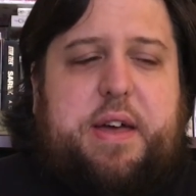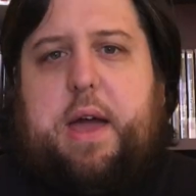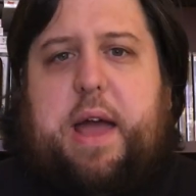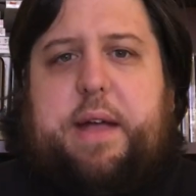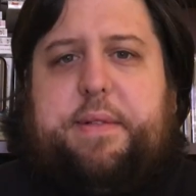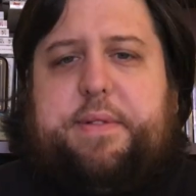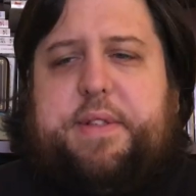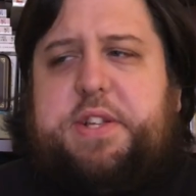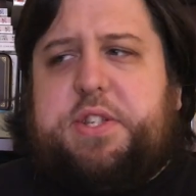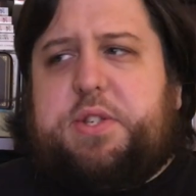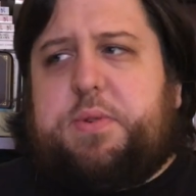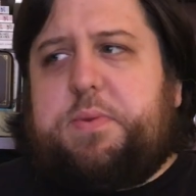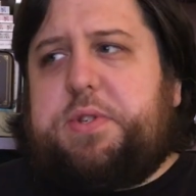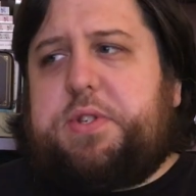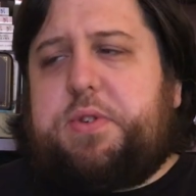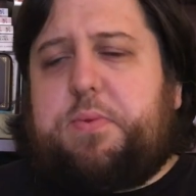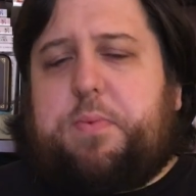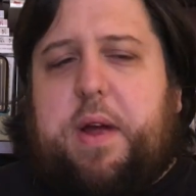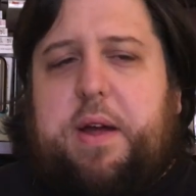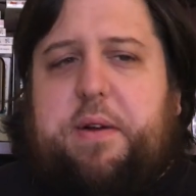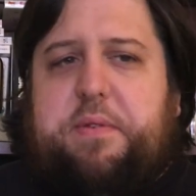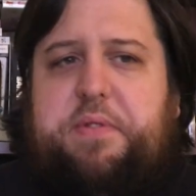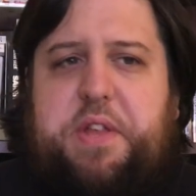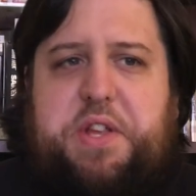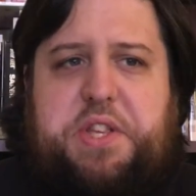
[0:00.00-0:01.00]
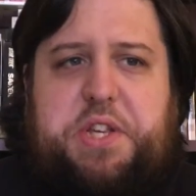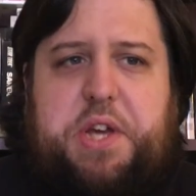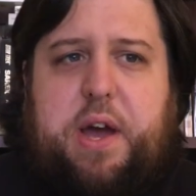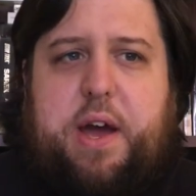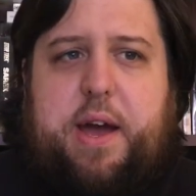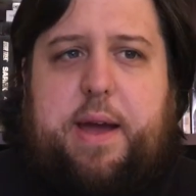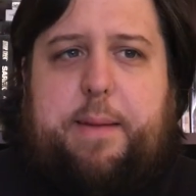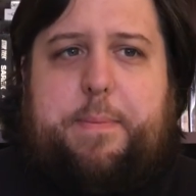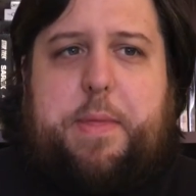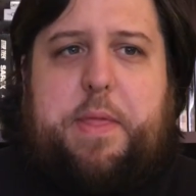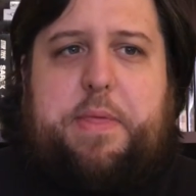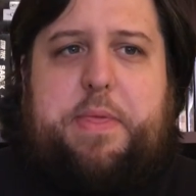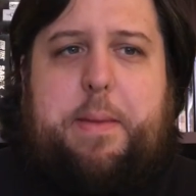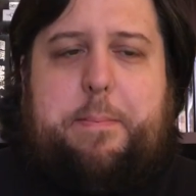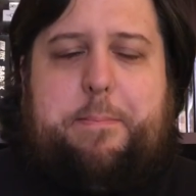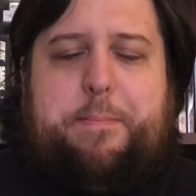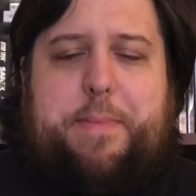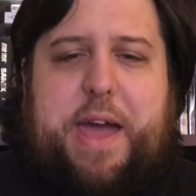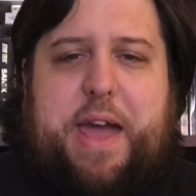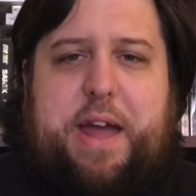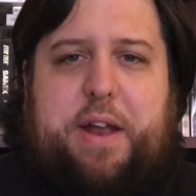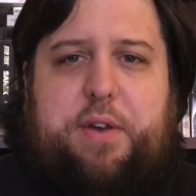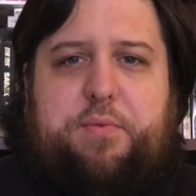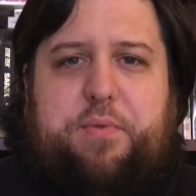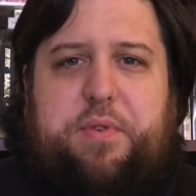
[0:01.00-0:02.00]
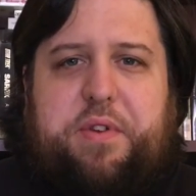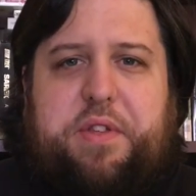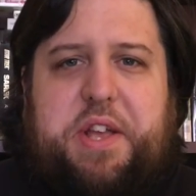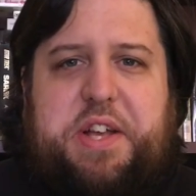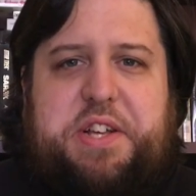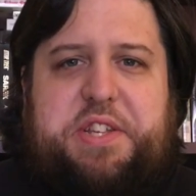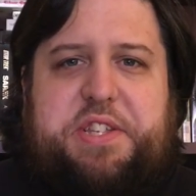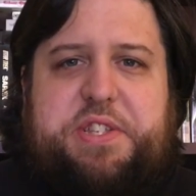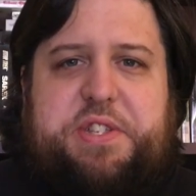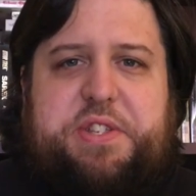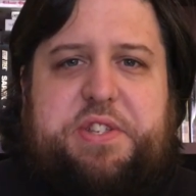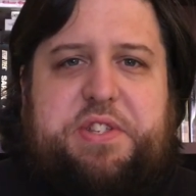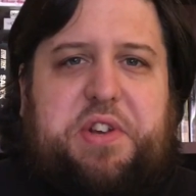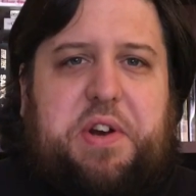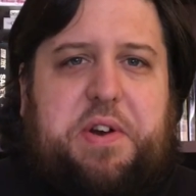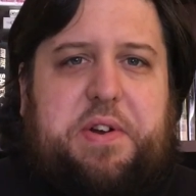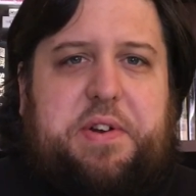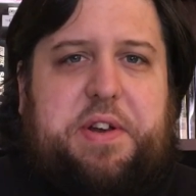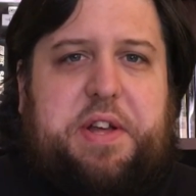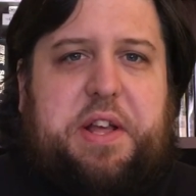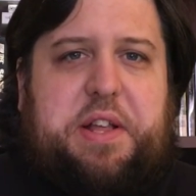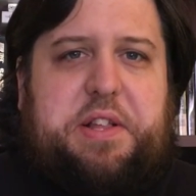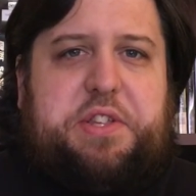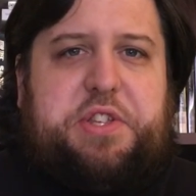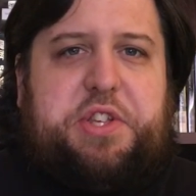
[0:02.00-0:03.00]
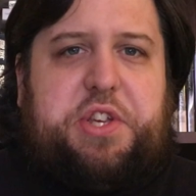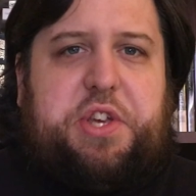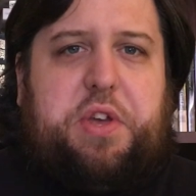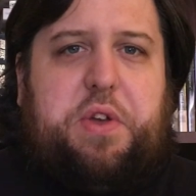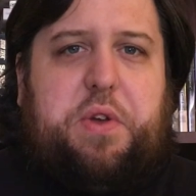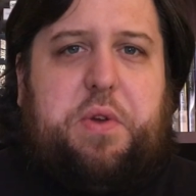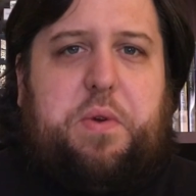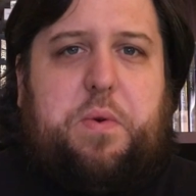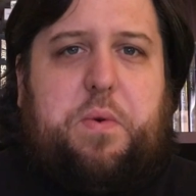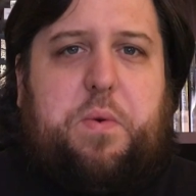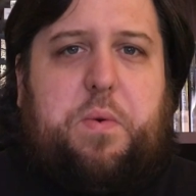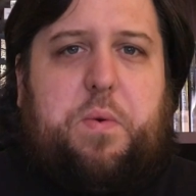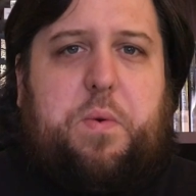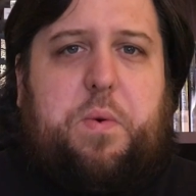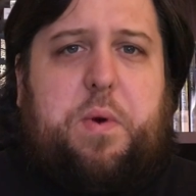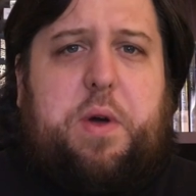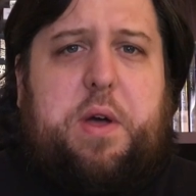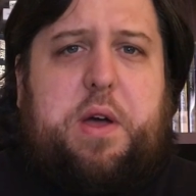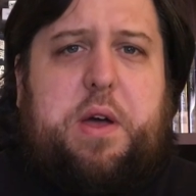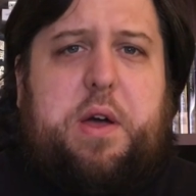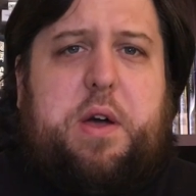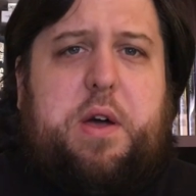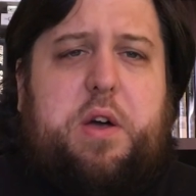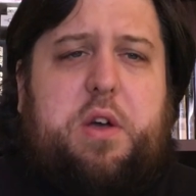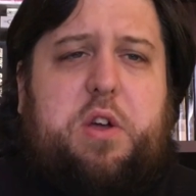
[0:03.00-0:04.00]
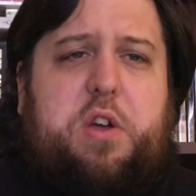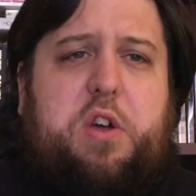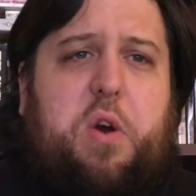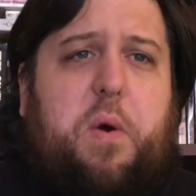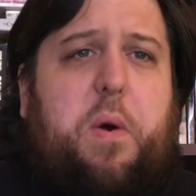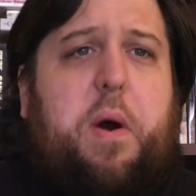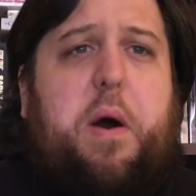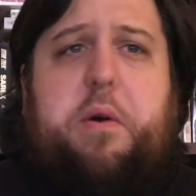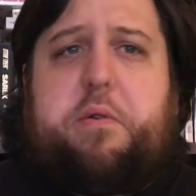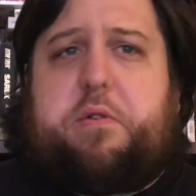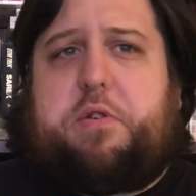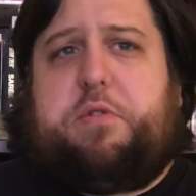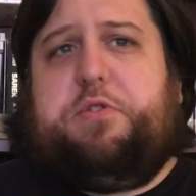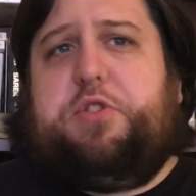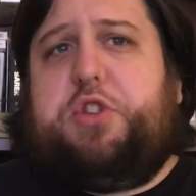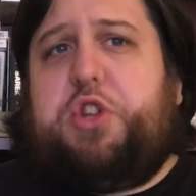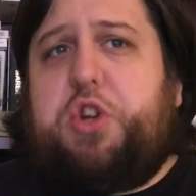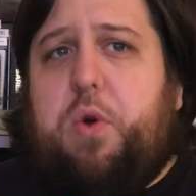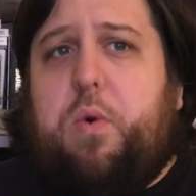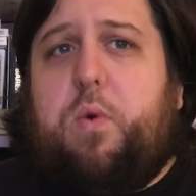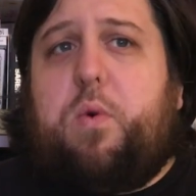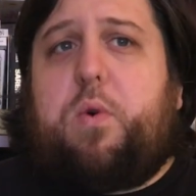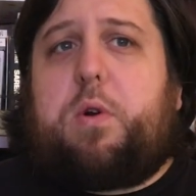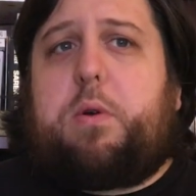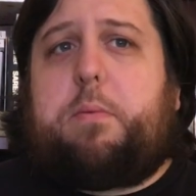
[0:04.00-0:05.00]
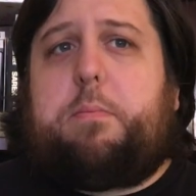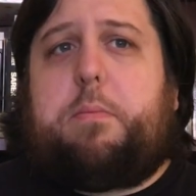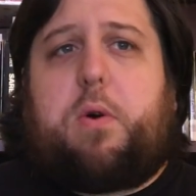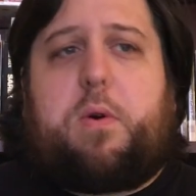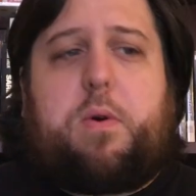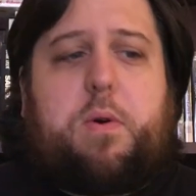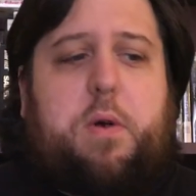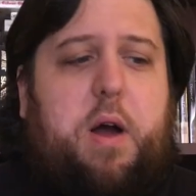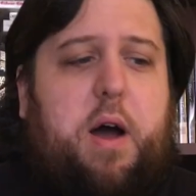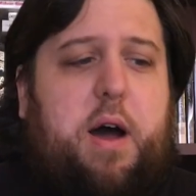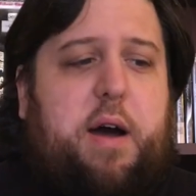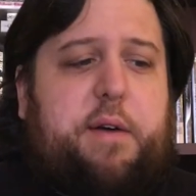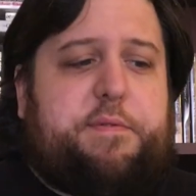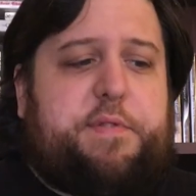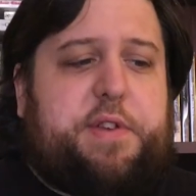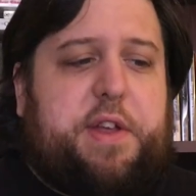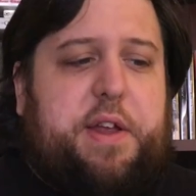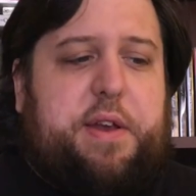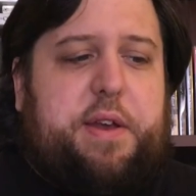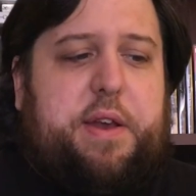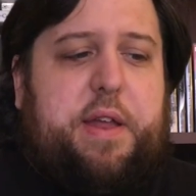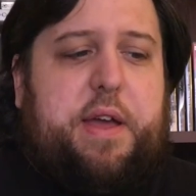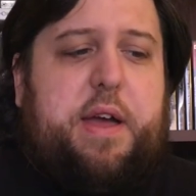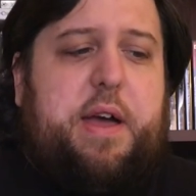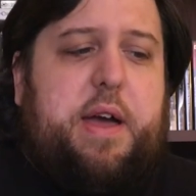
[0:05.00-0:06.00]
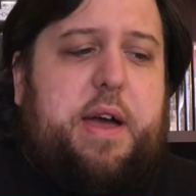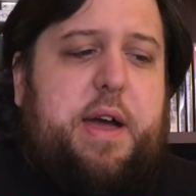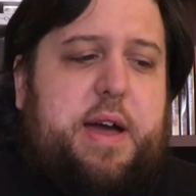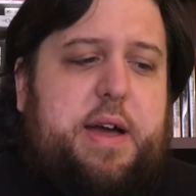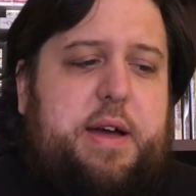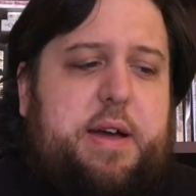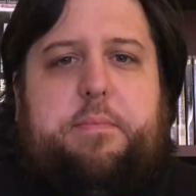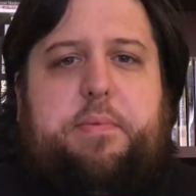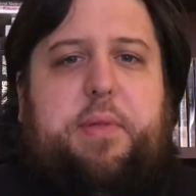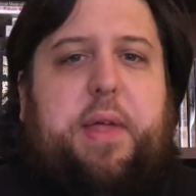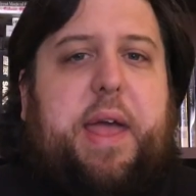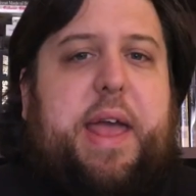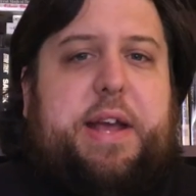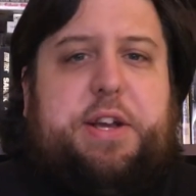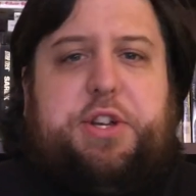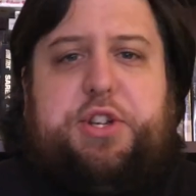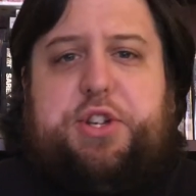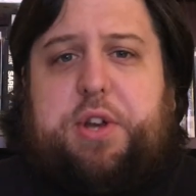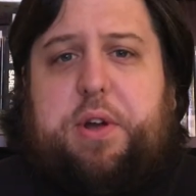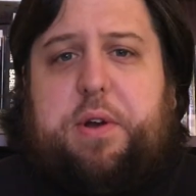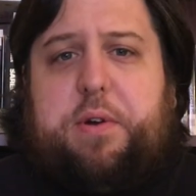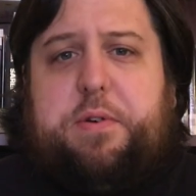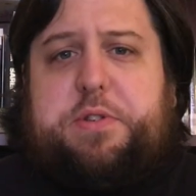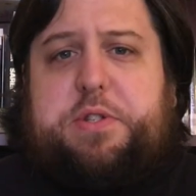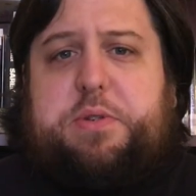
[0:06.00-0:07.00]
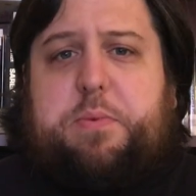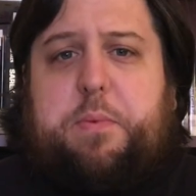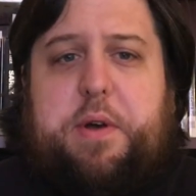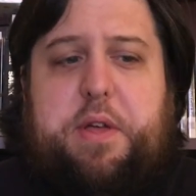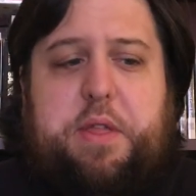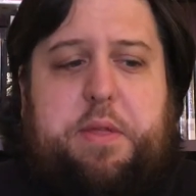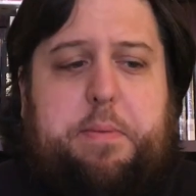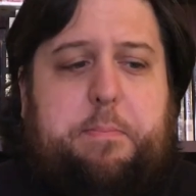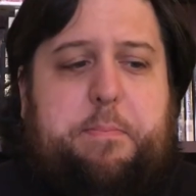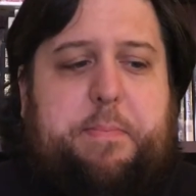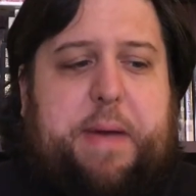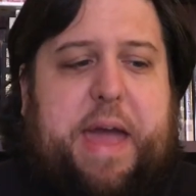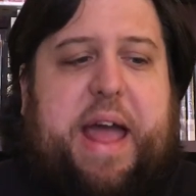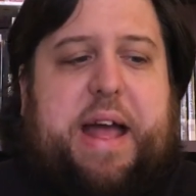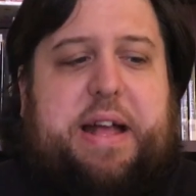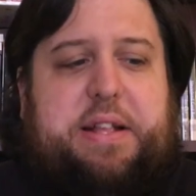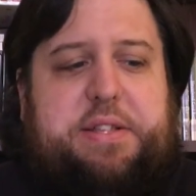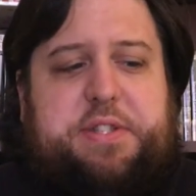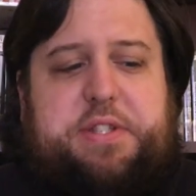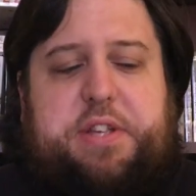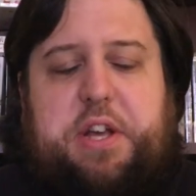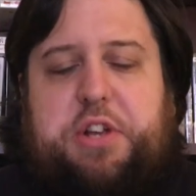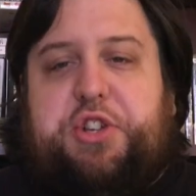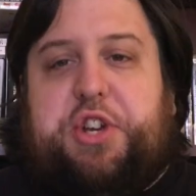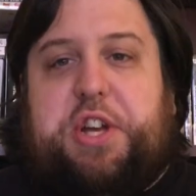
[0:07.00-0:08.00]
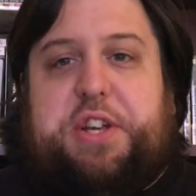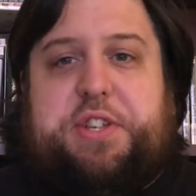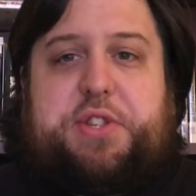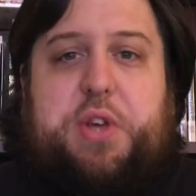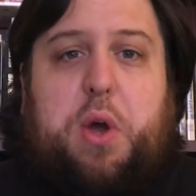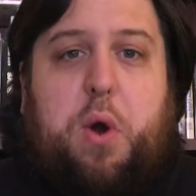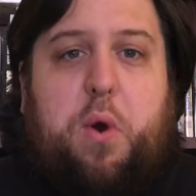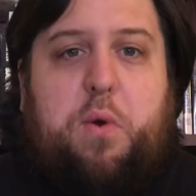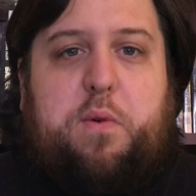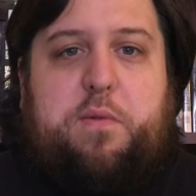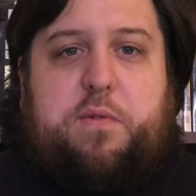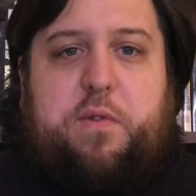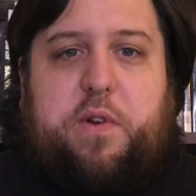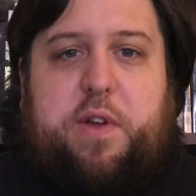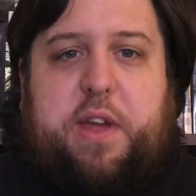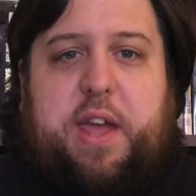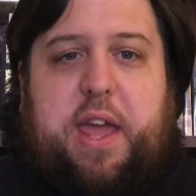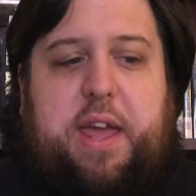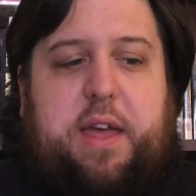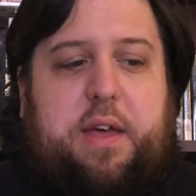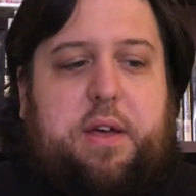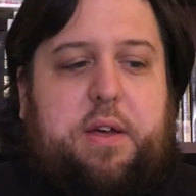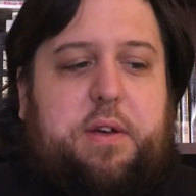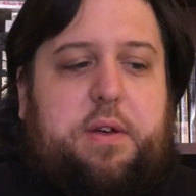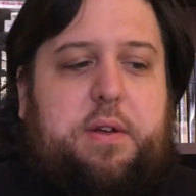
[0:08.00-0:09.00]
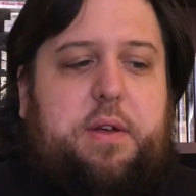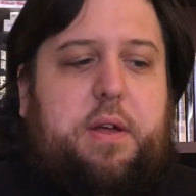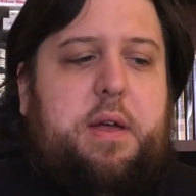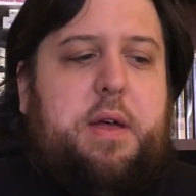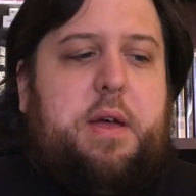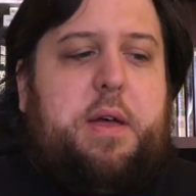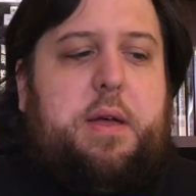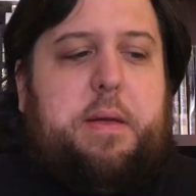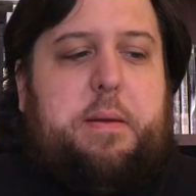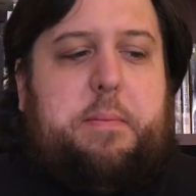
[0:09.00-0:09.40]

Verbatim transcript: And this was around the time that the band really started to go out on tour more often playing shows with bands such as Overkill,